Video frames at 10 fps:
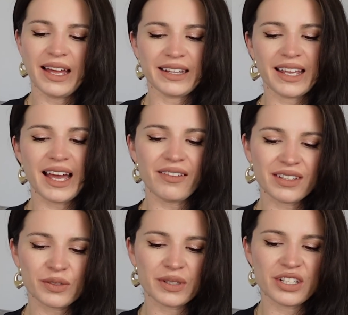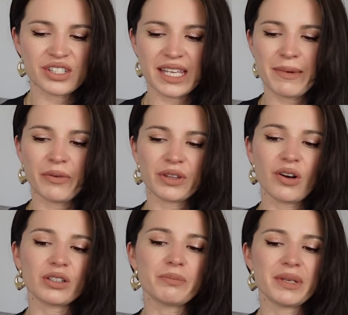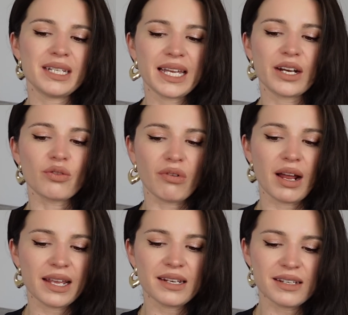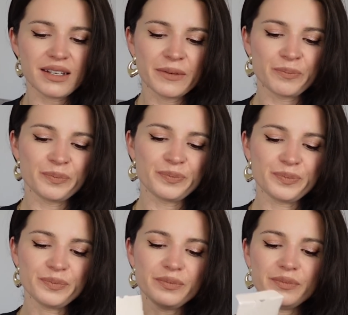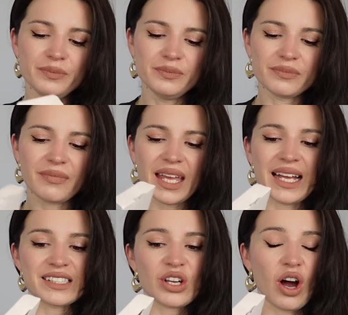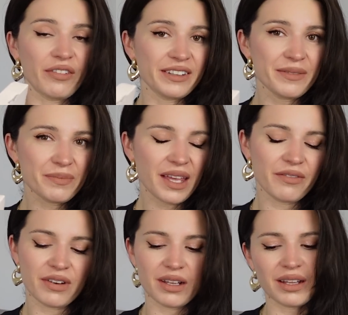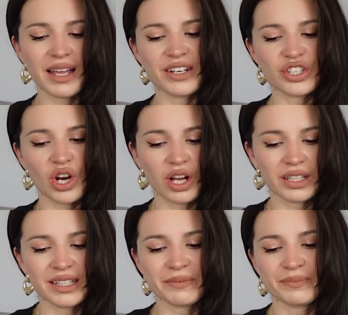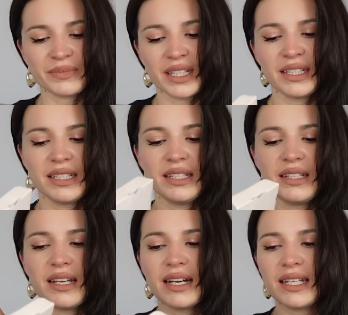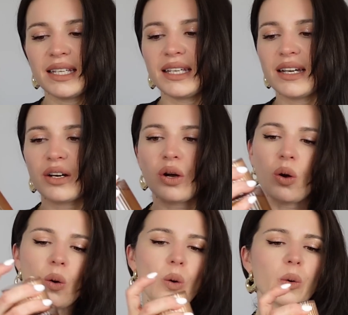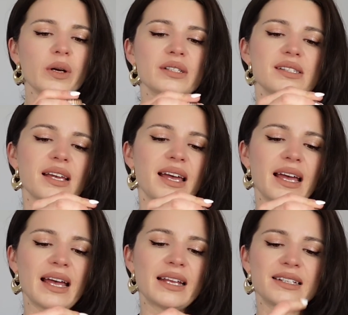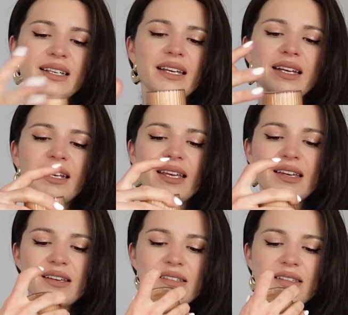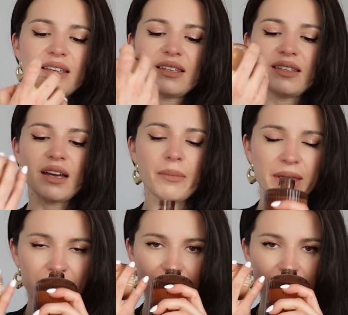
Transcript: And they have this one they just came out with called Midnight Grind. It has coffee and vanilla and chocolate. Nutty accords, and it is yummy.